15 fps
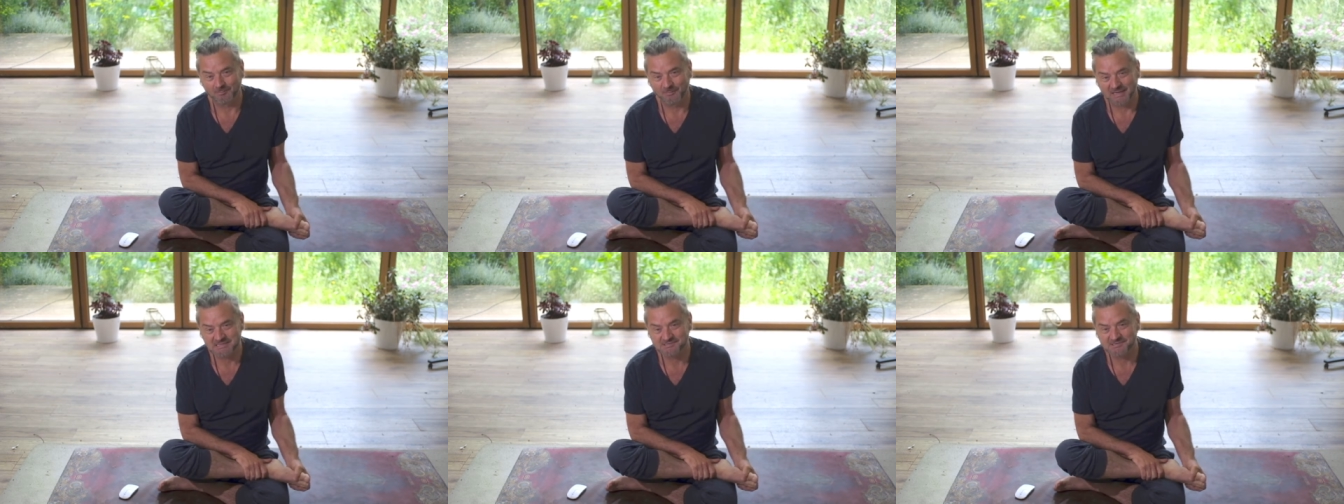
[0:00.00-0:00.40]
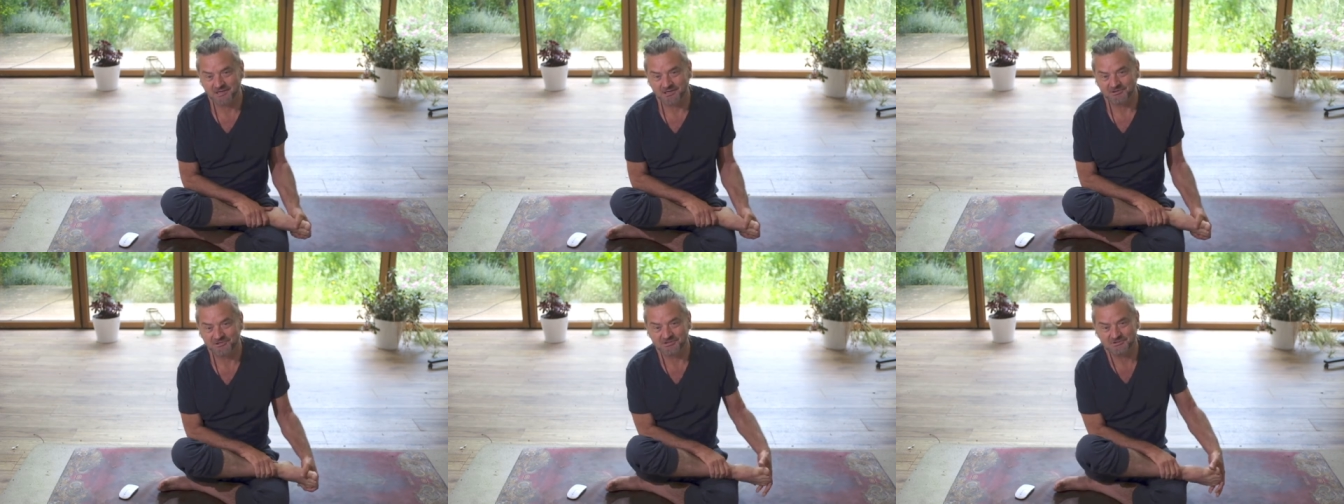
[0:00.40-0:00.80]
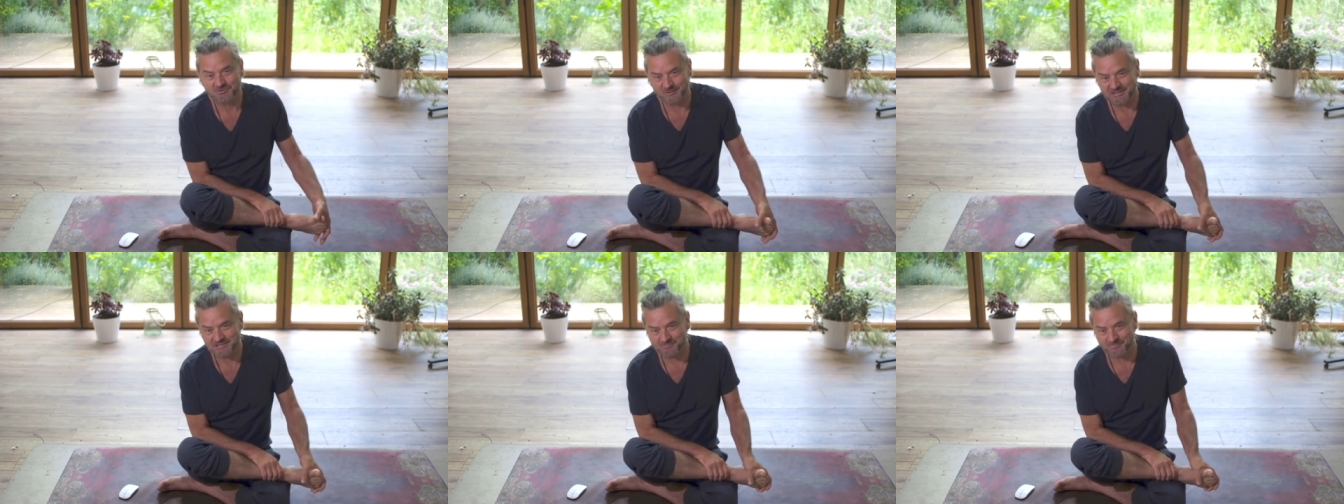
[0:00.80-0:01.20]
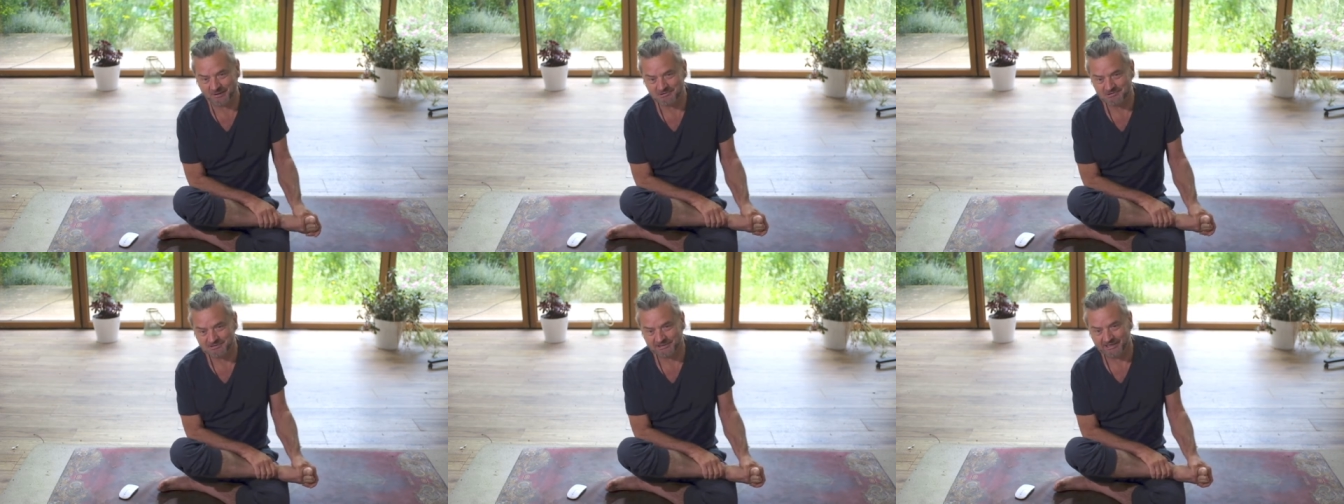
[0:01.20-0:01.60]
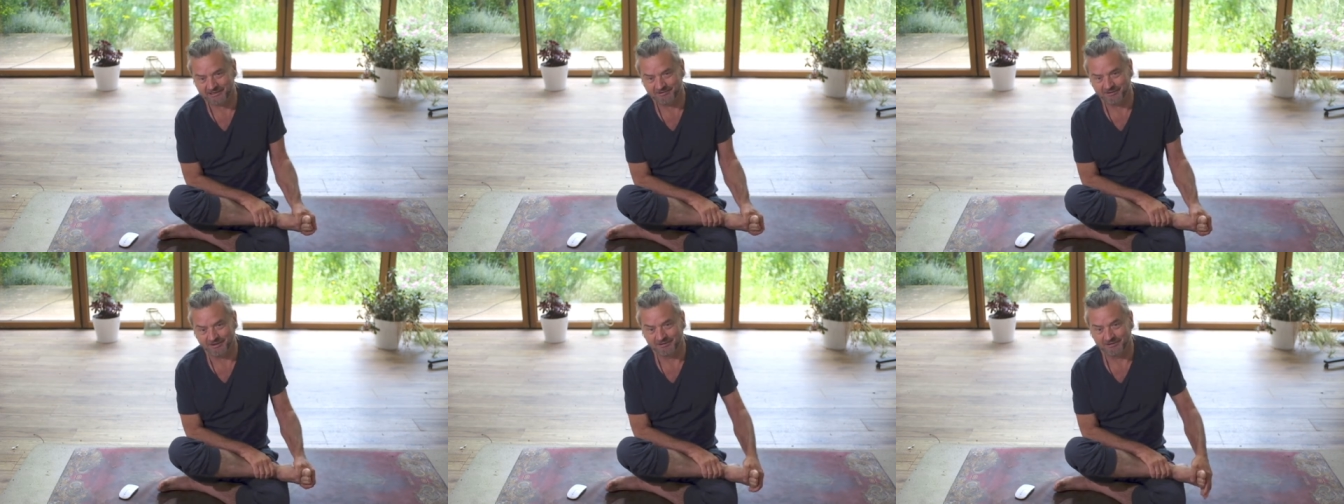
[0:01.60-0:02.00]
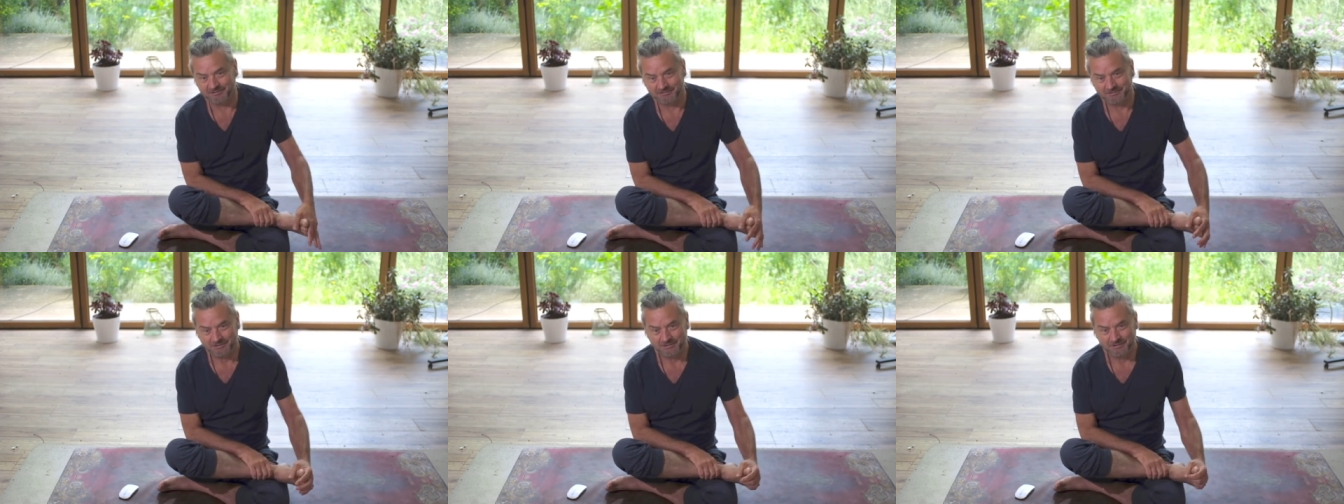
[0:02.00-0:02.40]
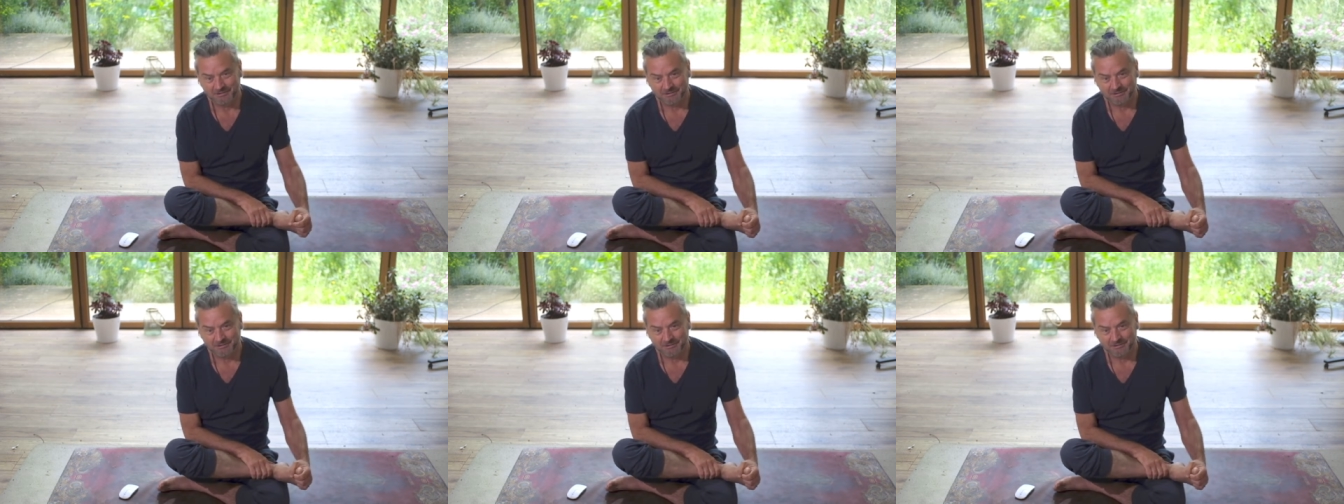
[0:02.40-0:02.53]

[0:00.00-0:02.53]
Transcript: little massage, you squeeze the bones together,